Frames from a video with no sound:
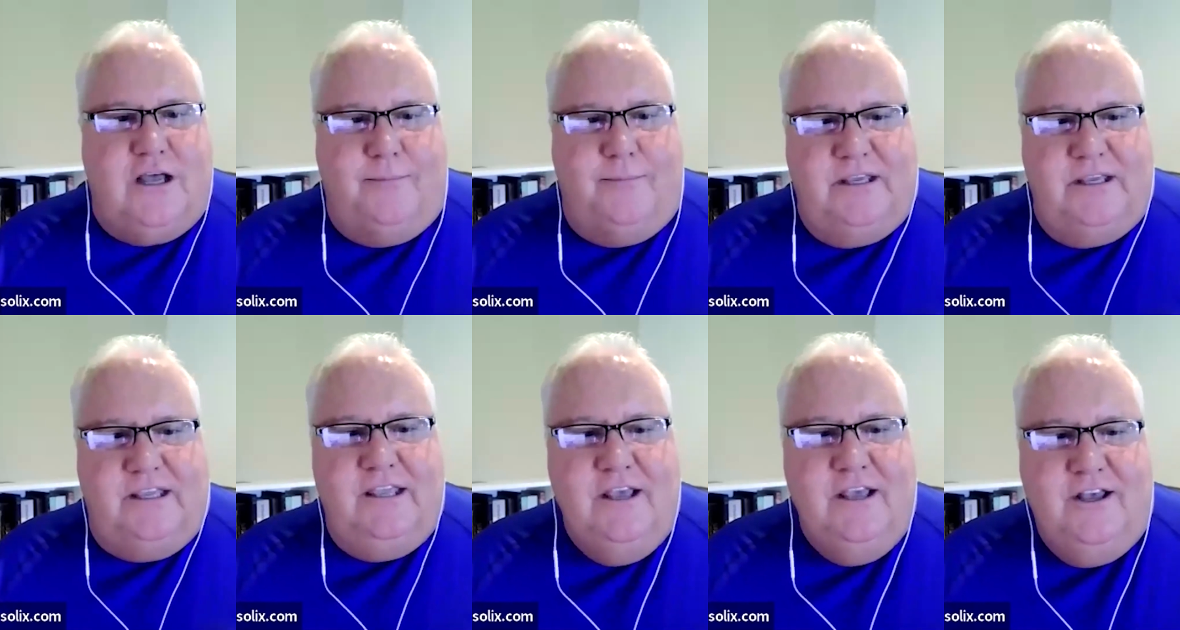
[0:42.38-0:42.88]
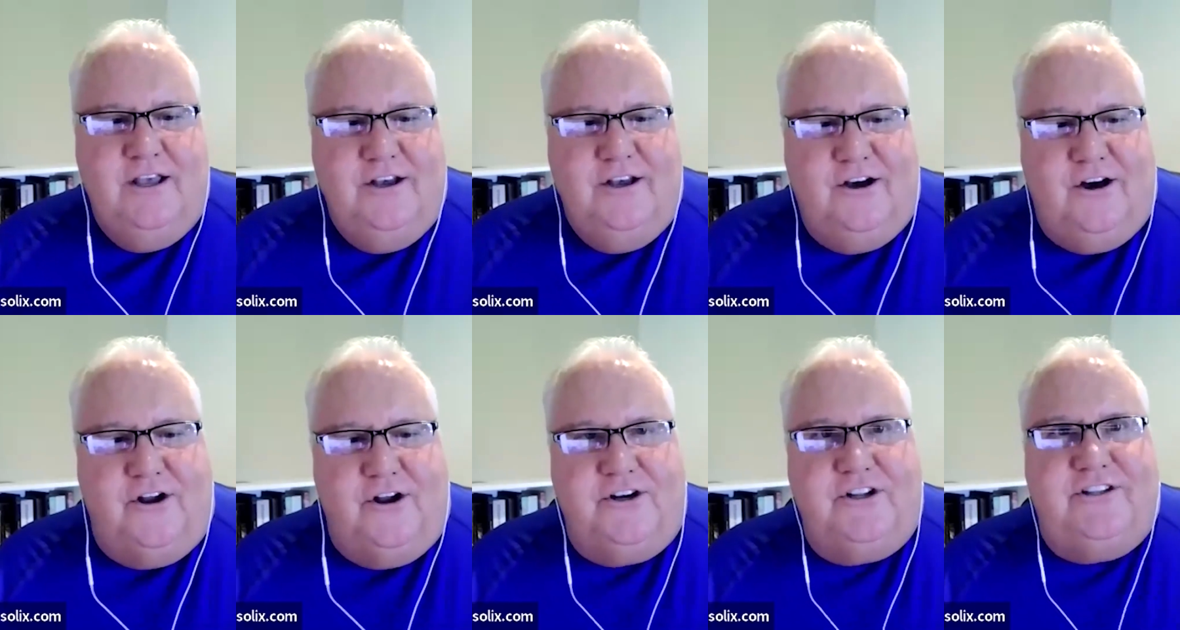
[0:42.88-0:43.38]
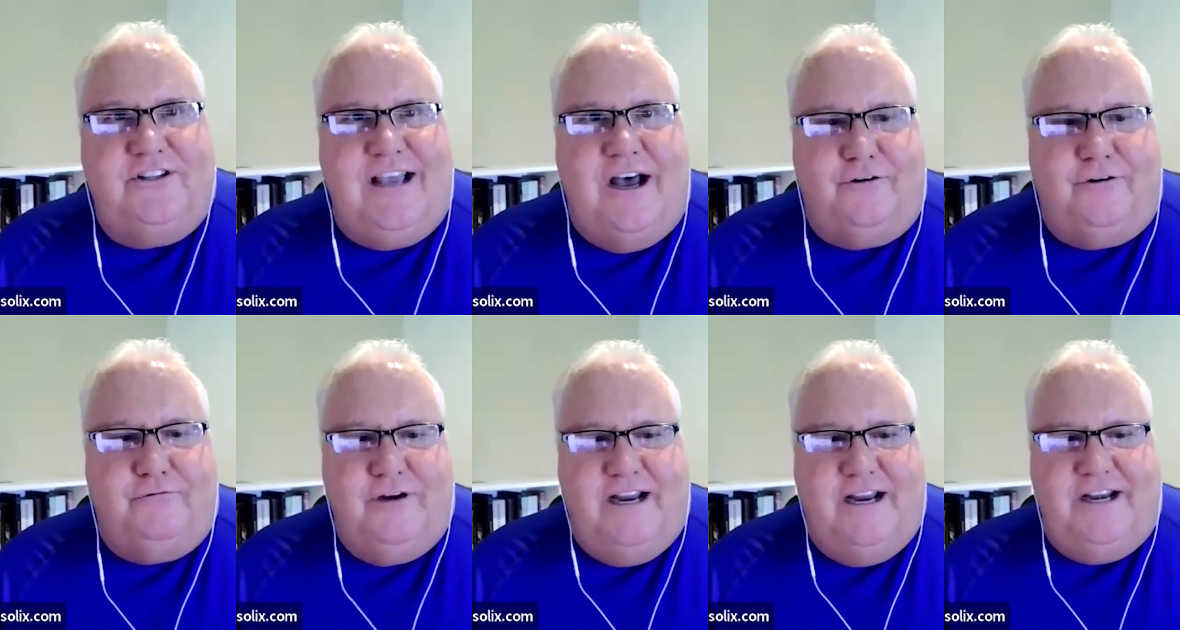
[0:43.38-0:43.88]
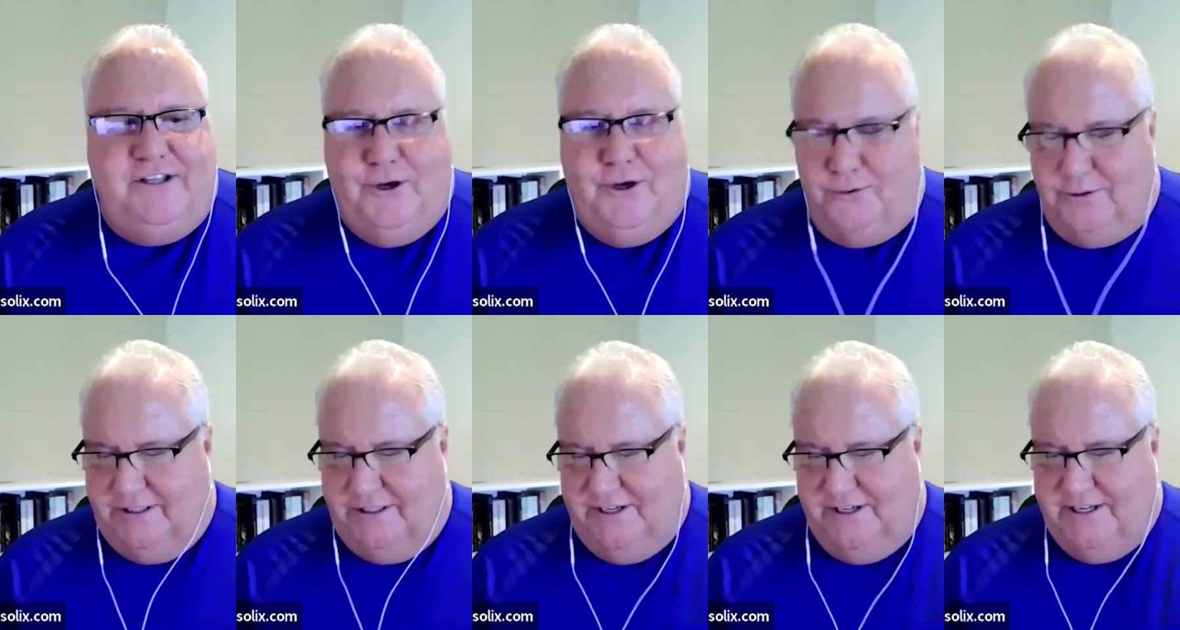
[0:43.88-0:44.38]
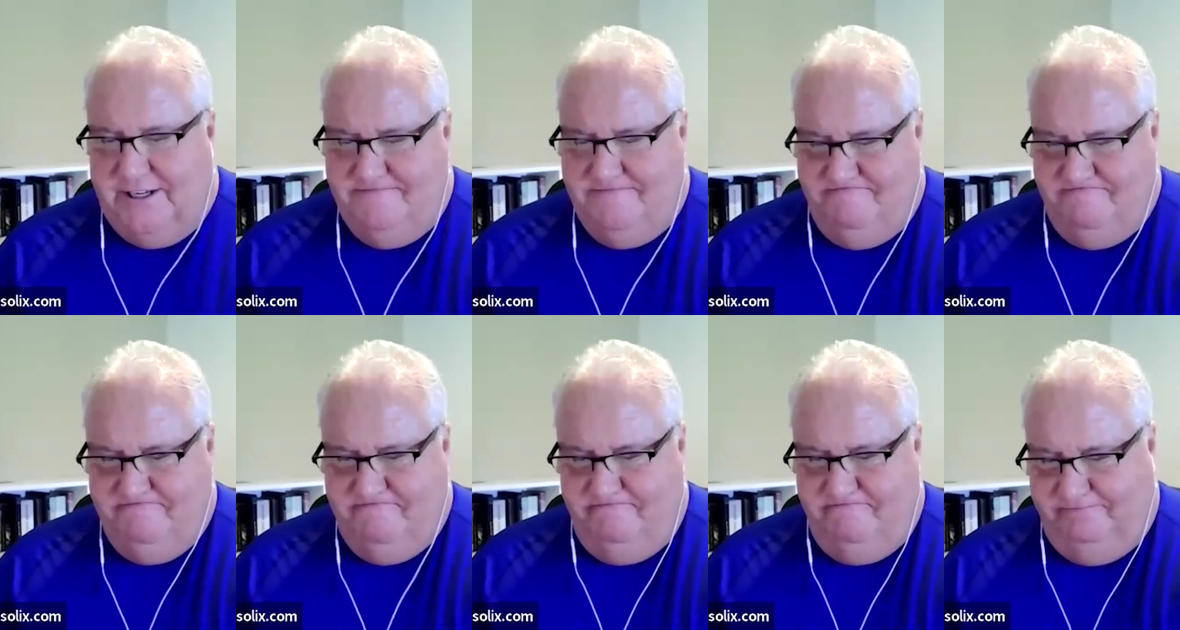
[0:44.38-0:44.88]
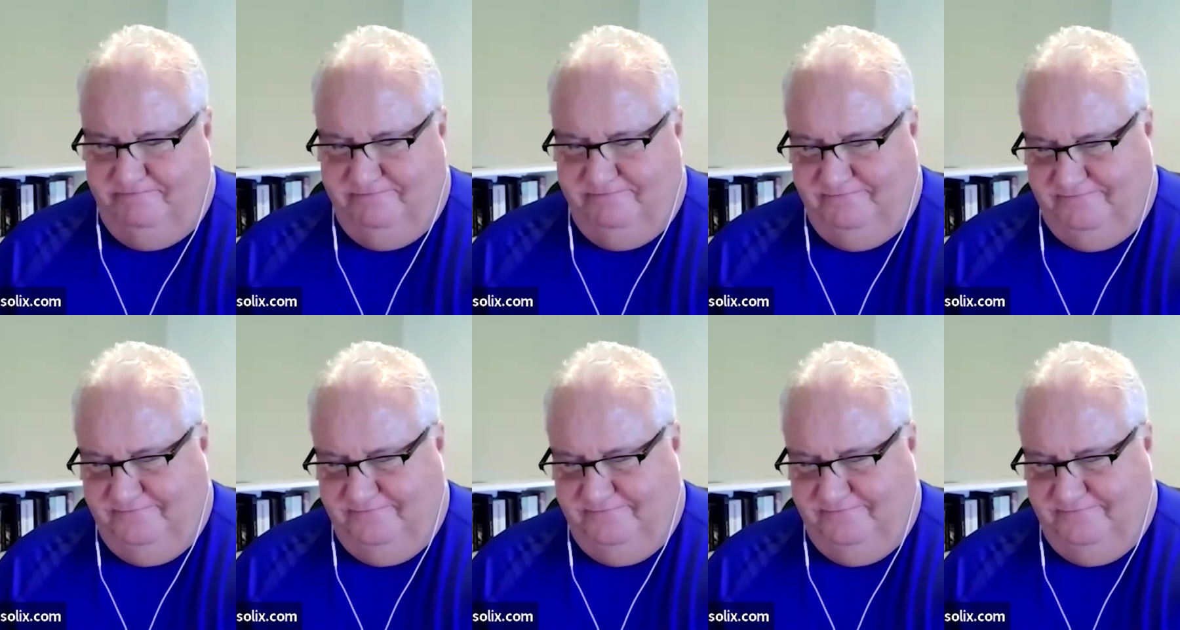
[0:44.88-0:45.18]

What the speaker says: Thanks for coming on to TALRadio, Linda.